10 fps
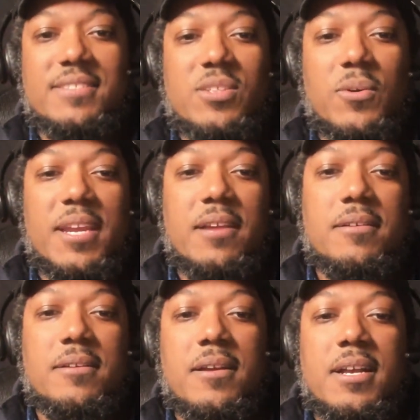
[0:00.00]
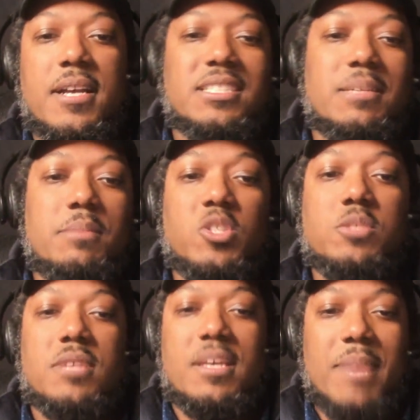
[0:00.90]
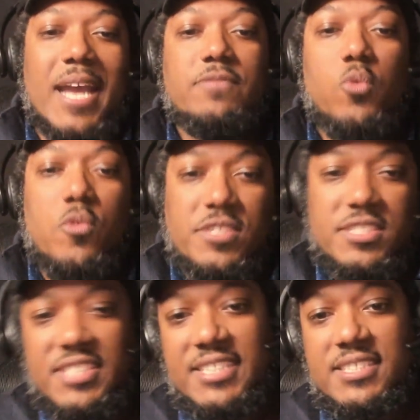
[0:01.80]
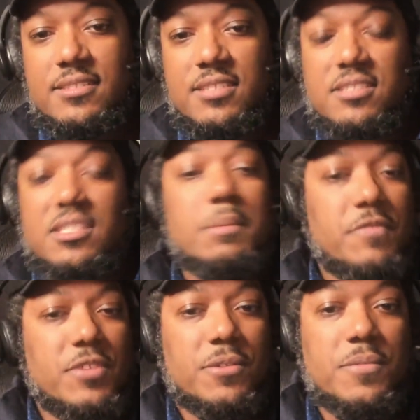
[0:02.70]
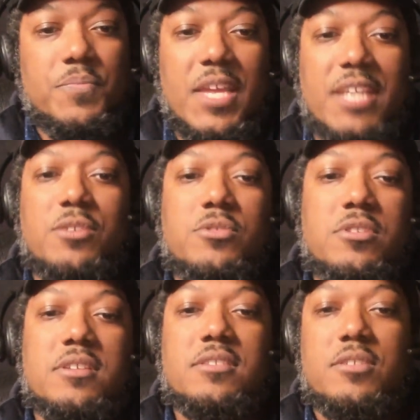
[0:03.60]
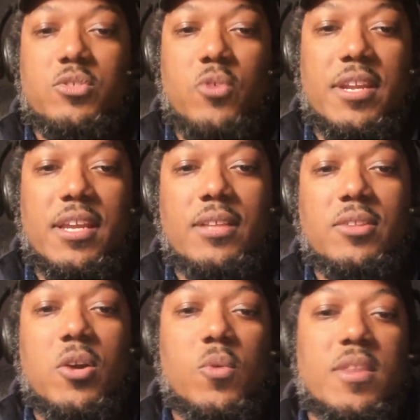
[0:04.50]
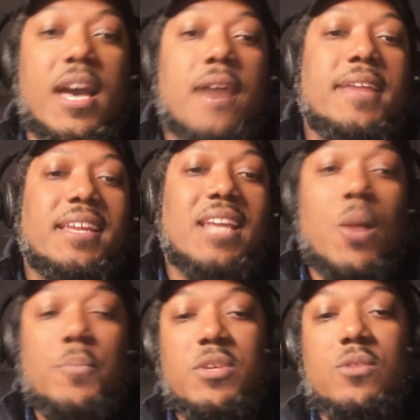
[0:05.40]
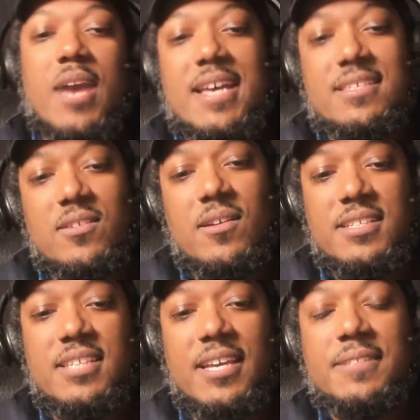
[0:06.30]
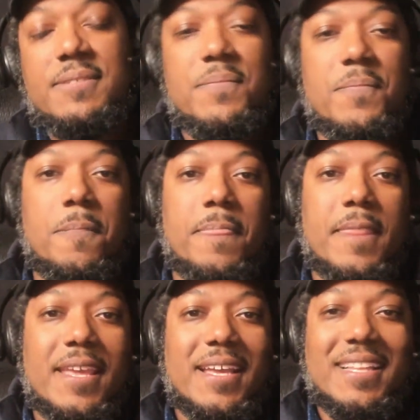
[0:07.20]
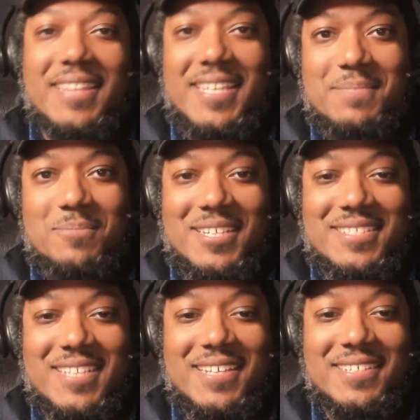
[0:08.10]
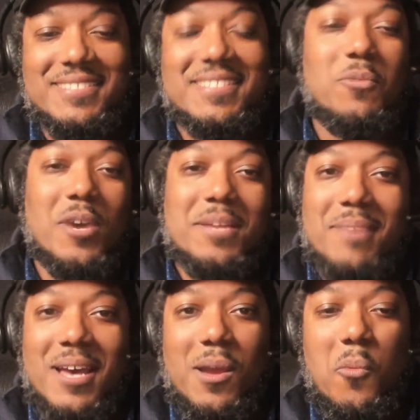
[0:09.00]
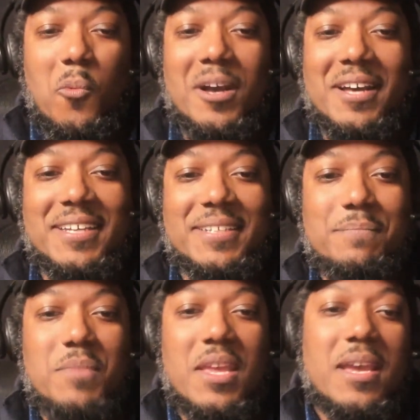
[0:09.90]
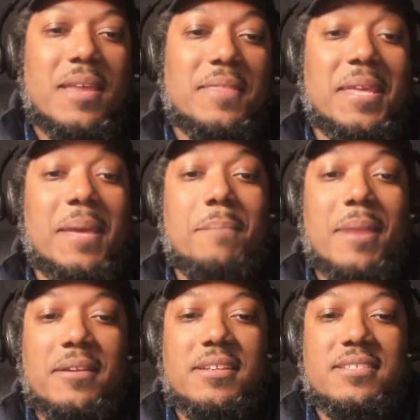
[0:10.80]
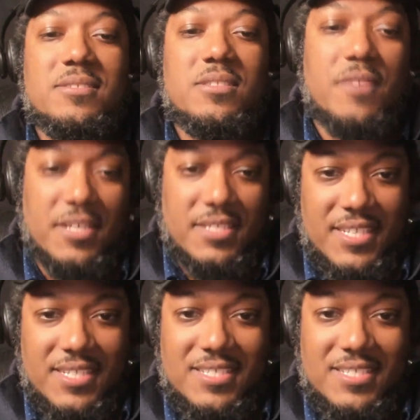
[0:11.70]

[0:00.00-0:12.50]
So here are some of the most impactful organizations, just to name a few, that you should consider joining, along with how they can help you as an architect. Let's break it down one by one. The American Institute of Architects.